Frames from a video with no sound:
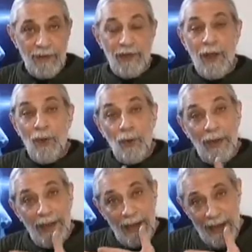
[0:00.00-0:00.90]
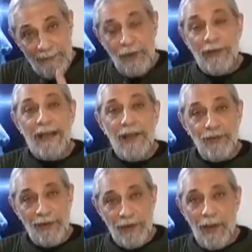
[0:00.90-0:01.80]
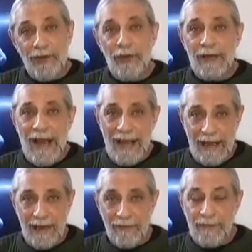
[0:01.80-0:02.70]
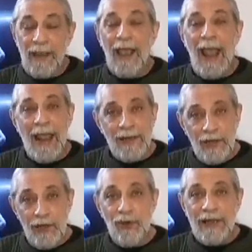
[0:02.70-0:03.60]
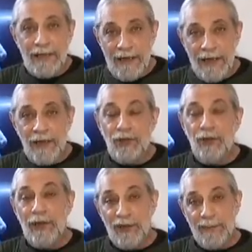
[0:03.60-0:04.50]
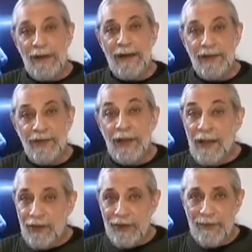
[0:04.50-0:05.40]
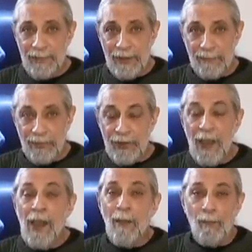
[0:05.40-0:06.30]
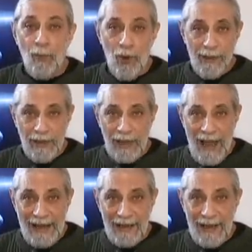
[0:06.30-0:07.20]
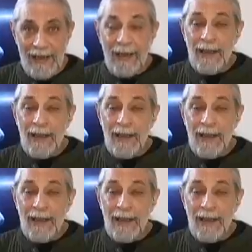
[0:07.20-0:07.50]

So, if your test results are negative and you continue to experience symptoms, more than likely,